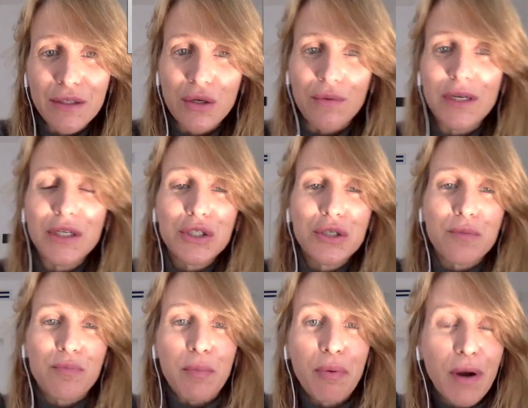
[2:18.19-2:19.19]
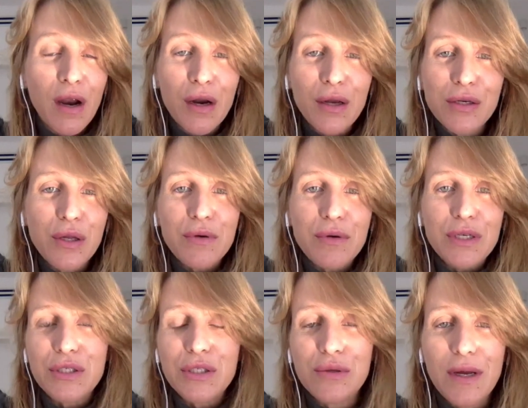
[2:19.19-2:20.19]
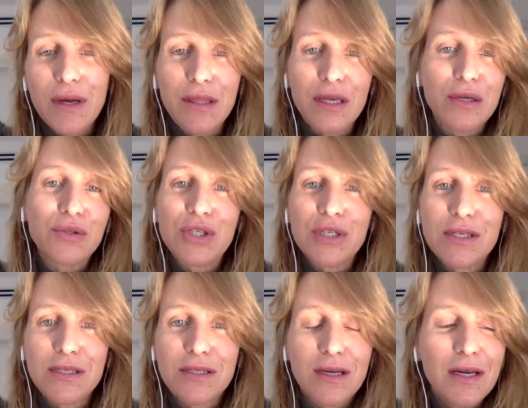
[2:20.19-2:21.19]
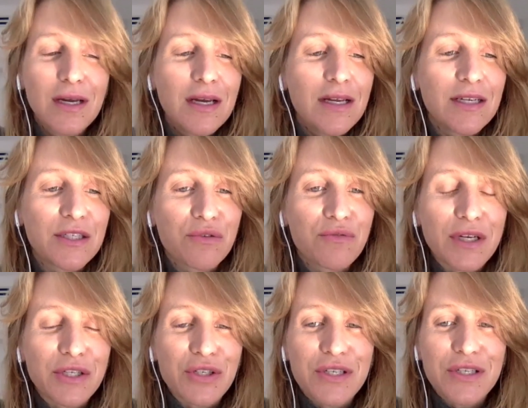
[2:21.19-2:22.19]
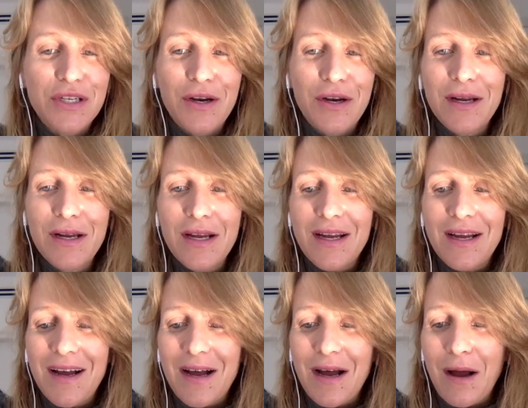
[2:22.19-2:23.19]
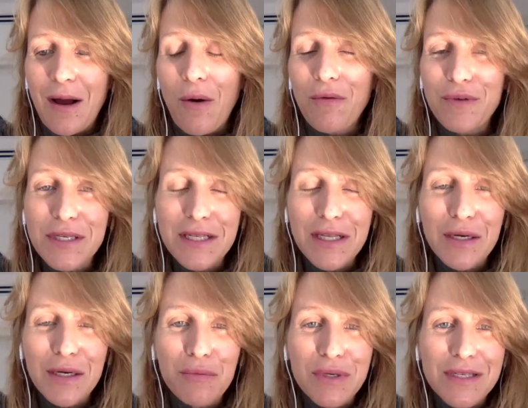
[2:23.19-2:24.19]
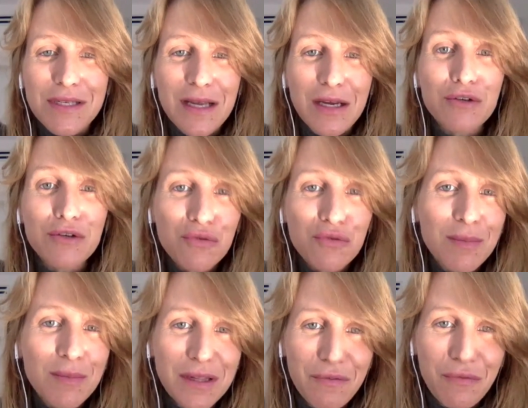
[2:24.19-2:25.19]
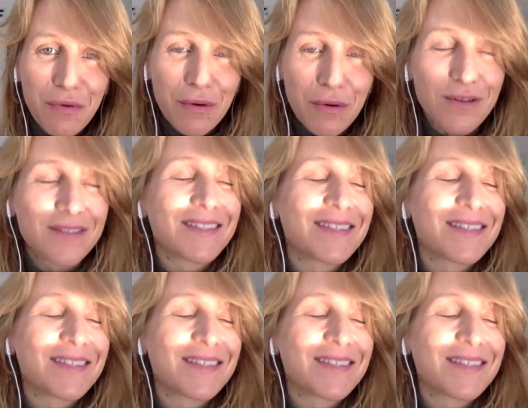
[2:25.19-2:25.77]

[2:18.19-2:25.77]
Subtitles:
You don't need to prepare, you don't need to do anything, you just need to register. Obviously it was extremely difficult.